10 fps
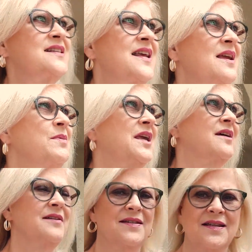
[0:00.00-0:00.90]
today
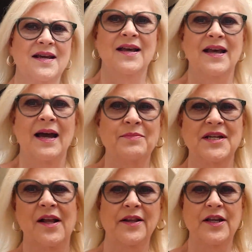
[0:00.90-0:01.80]
because I'm
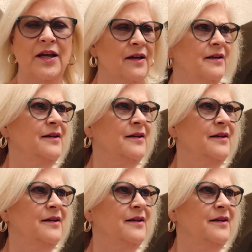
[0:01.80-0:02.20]
telling you,